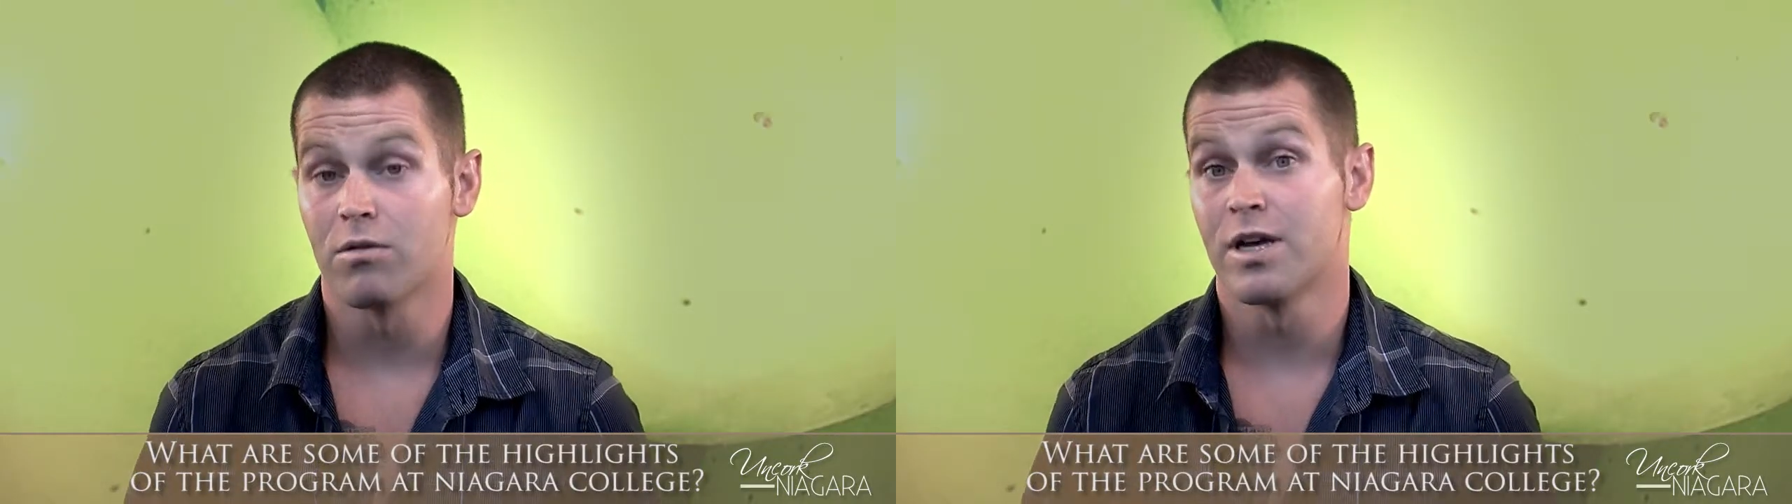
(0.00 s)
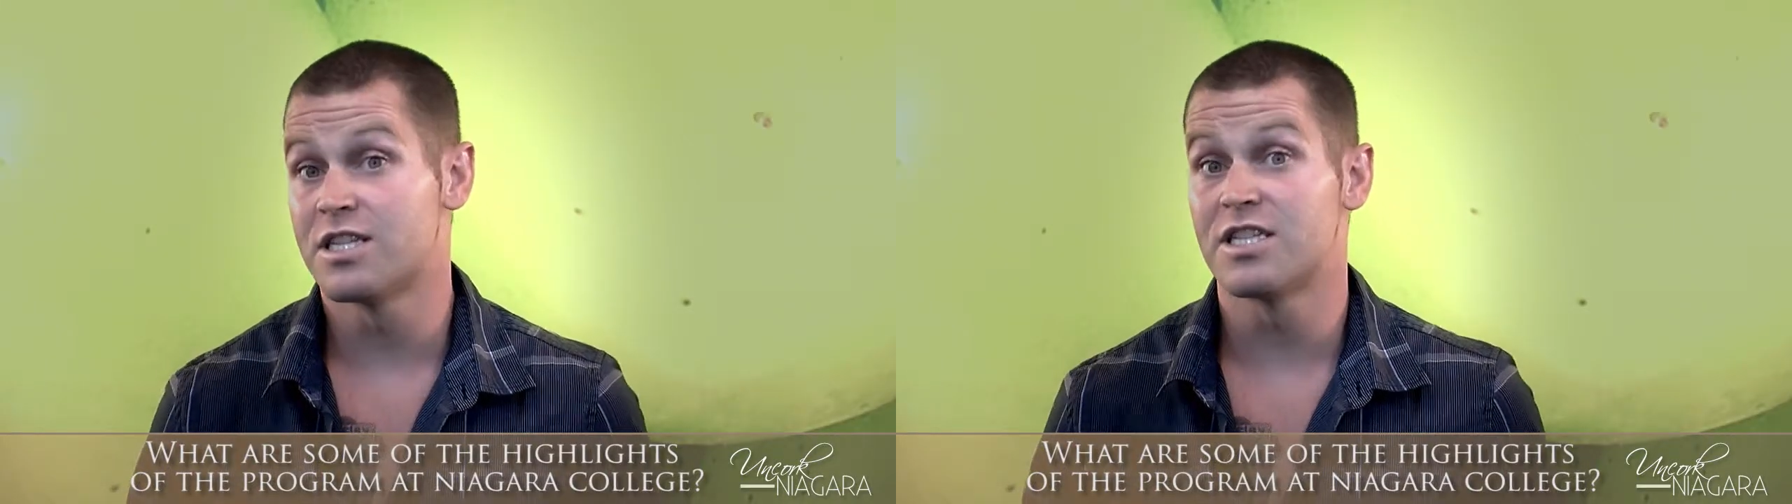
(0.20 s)

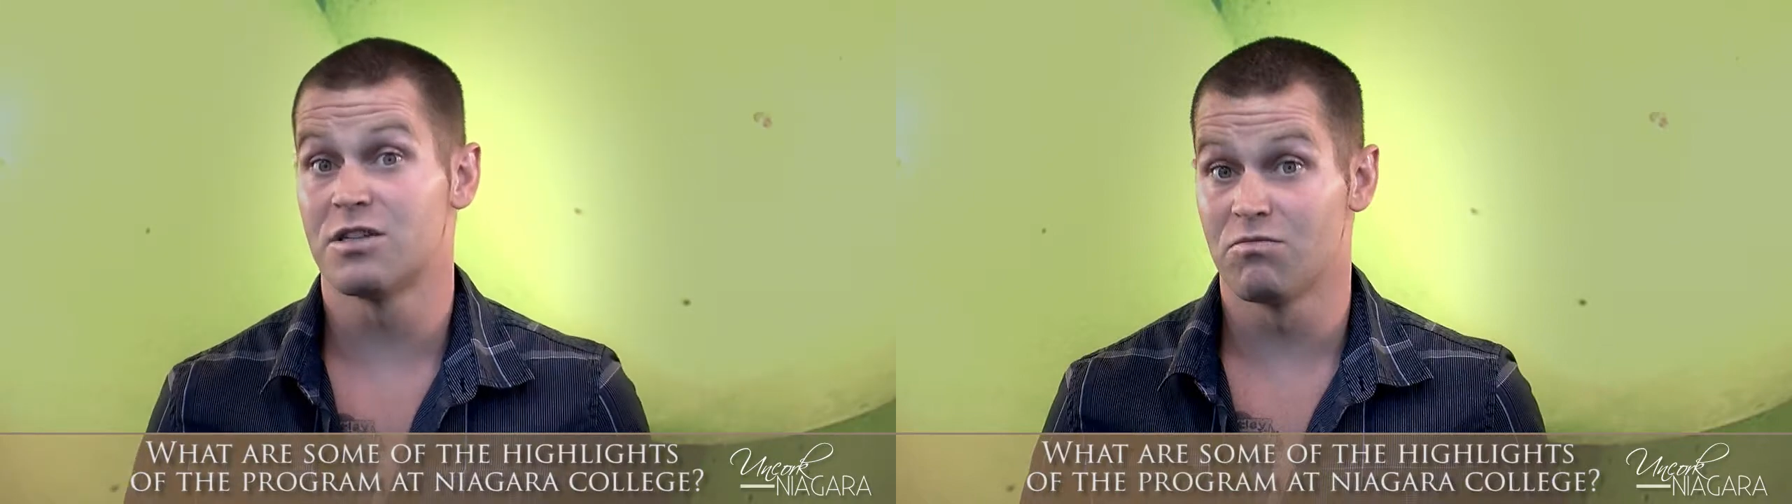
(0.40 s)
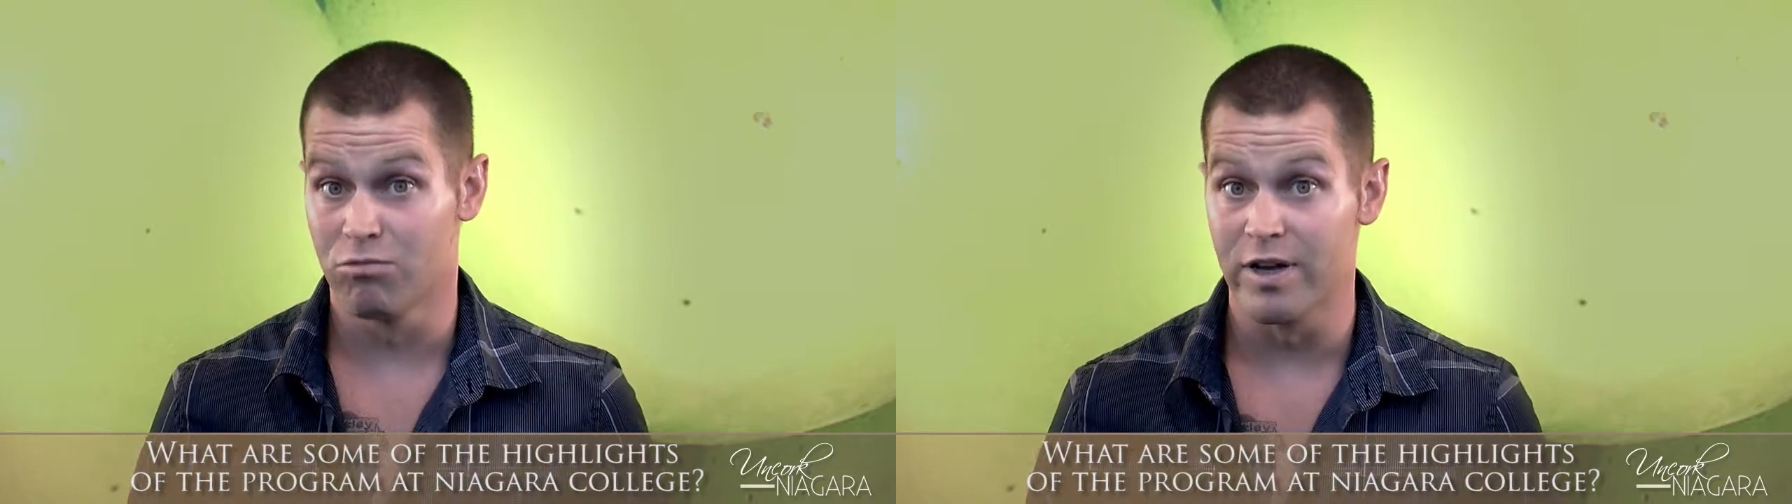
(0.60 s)
it's
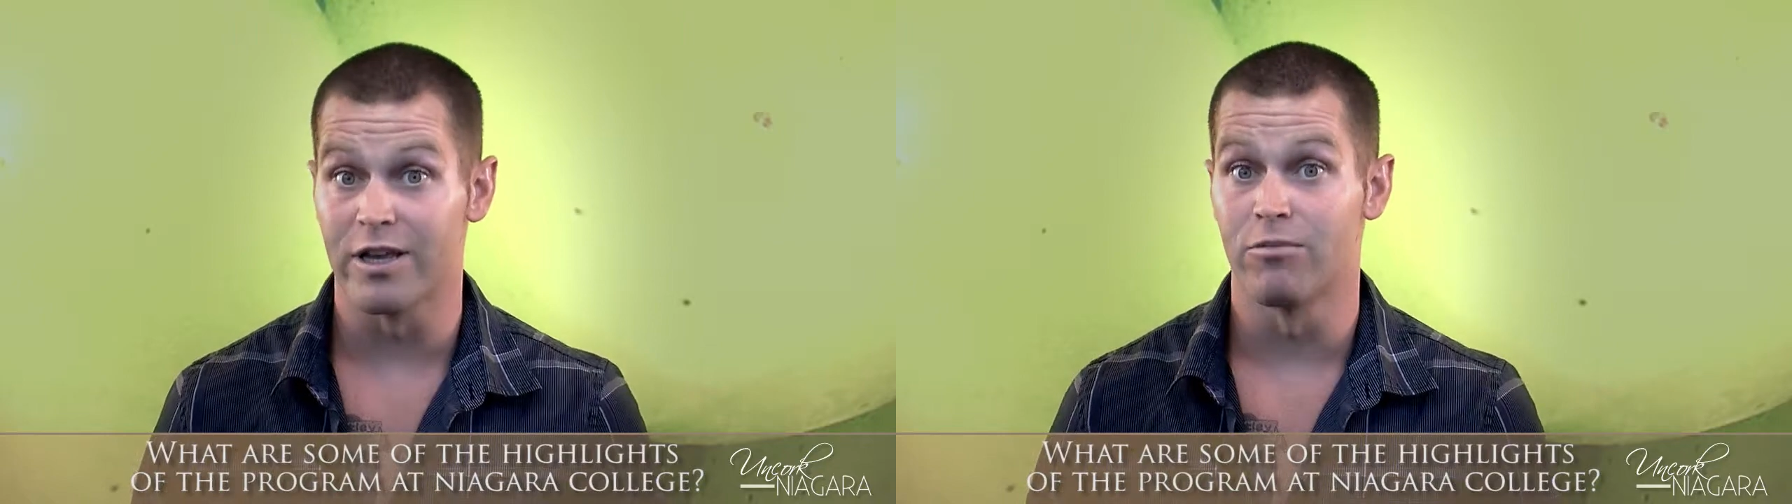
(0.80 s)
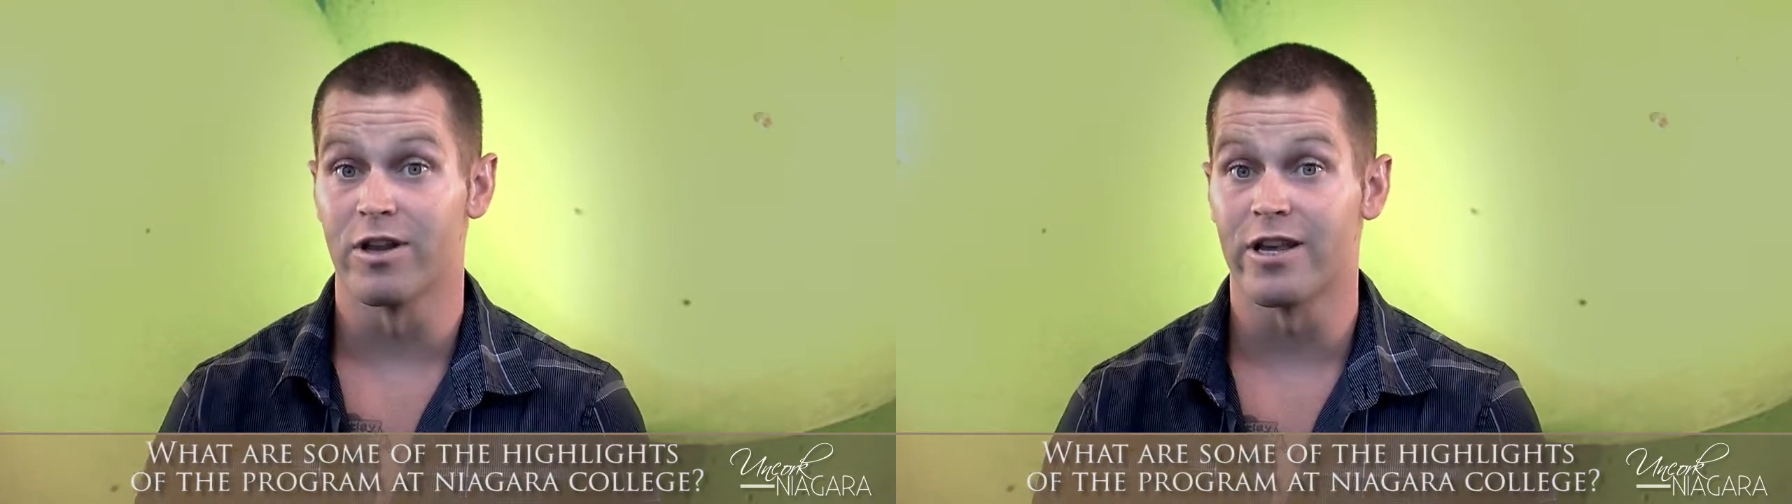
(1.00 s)

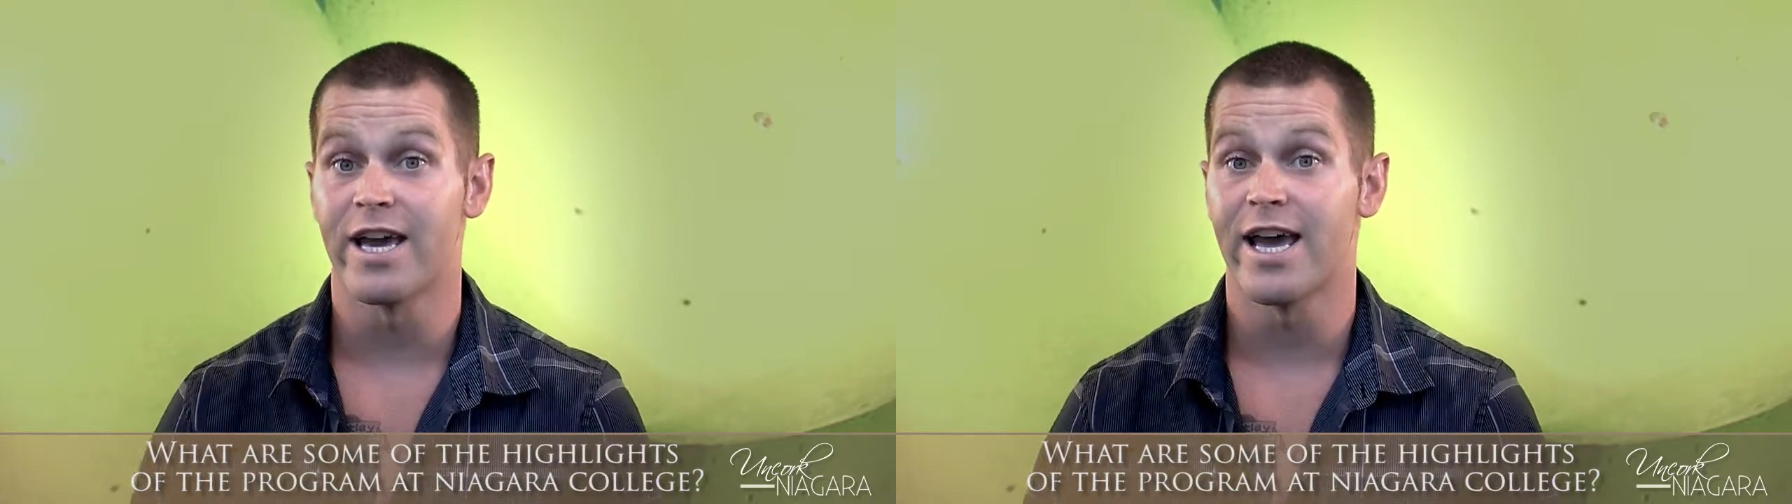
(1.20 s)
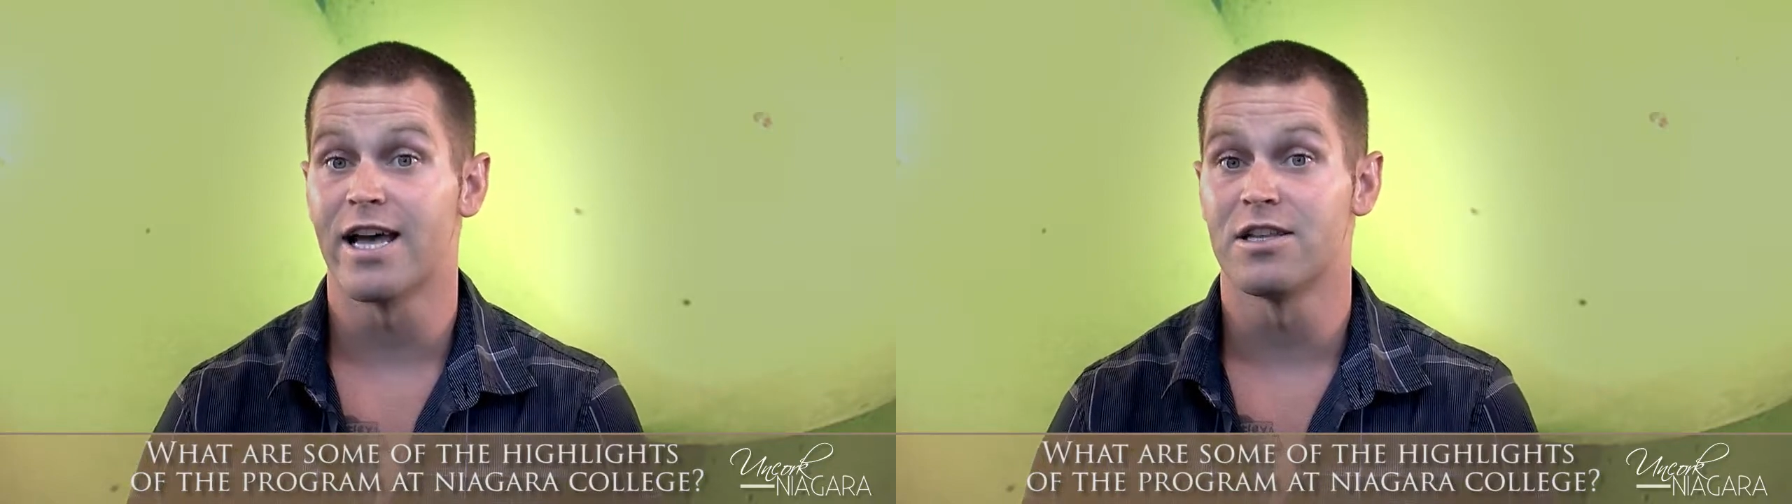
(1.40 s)
really
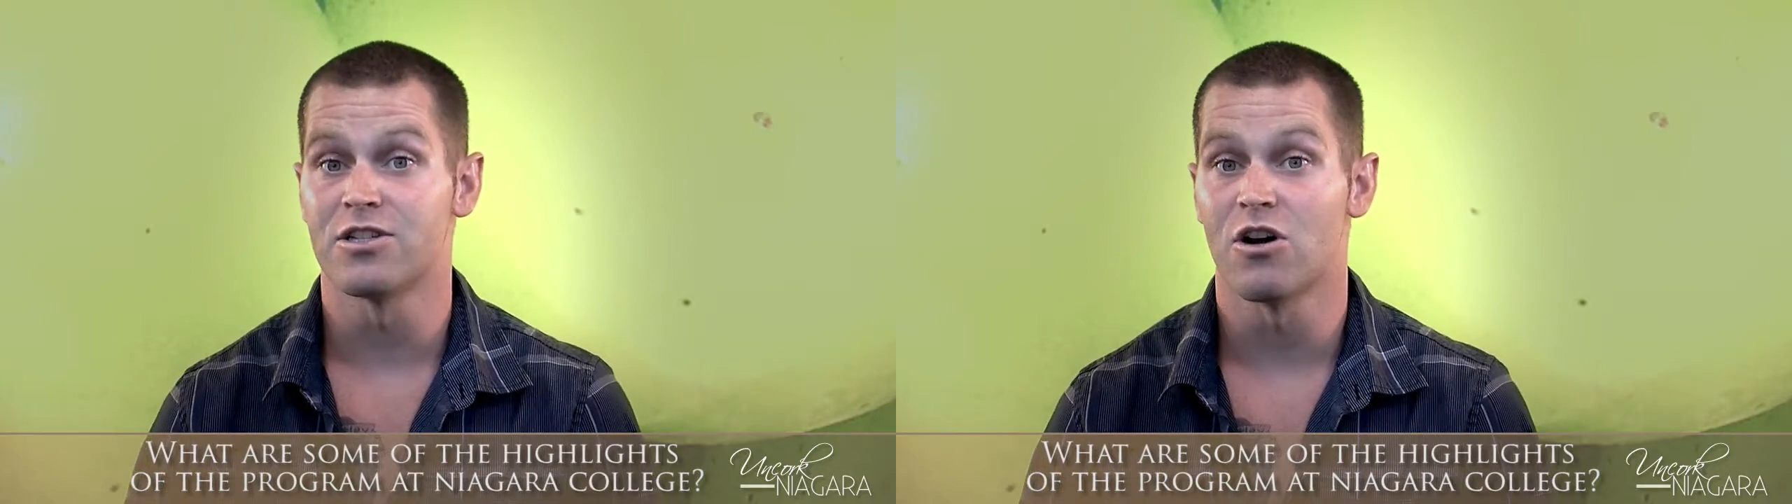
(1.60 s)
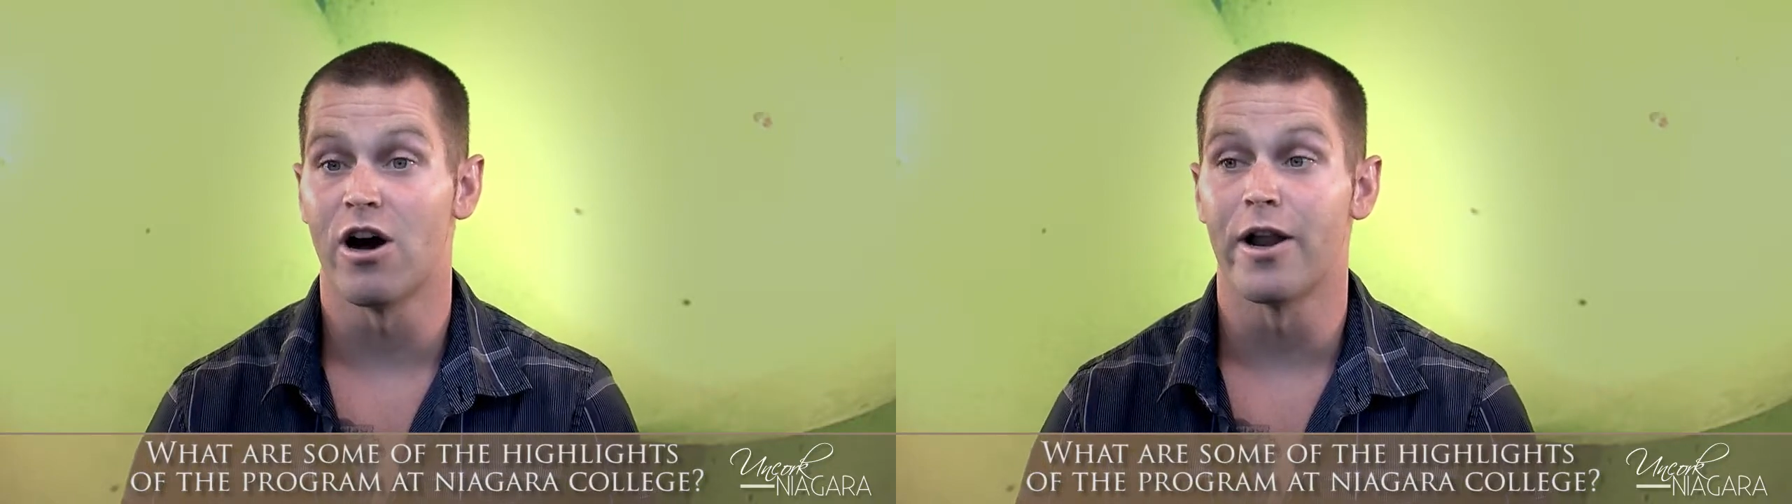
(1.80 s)

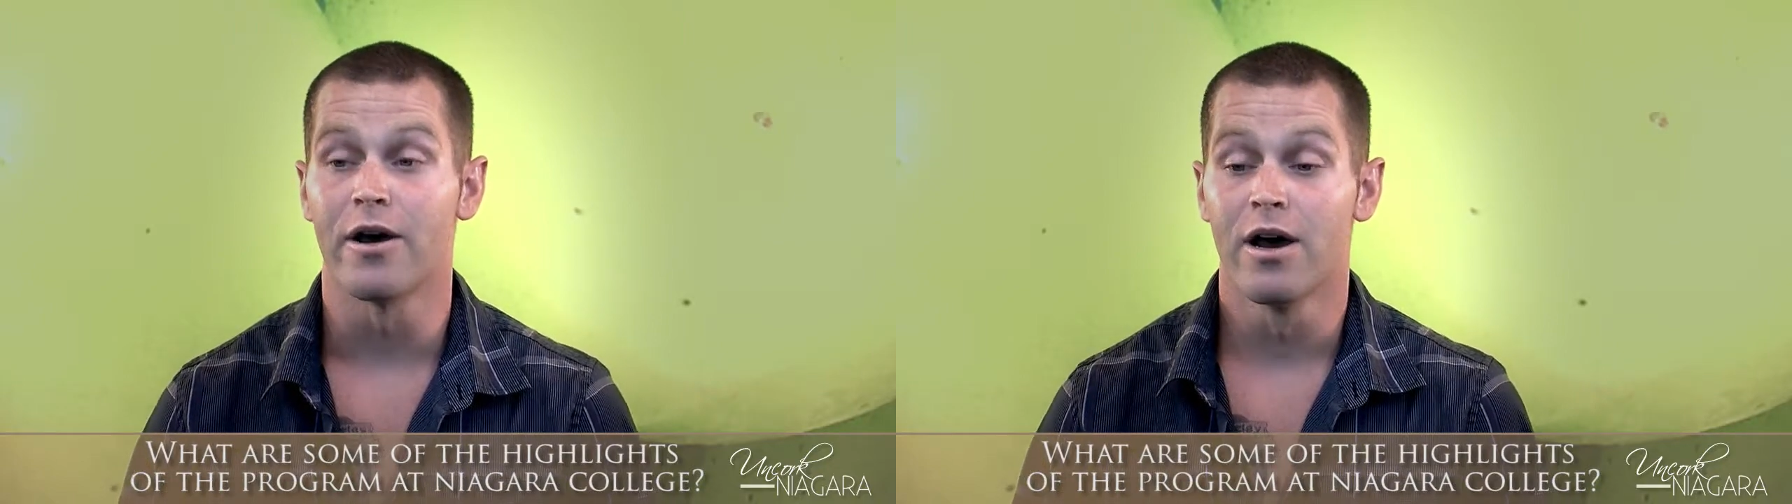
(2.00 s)
hands-on.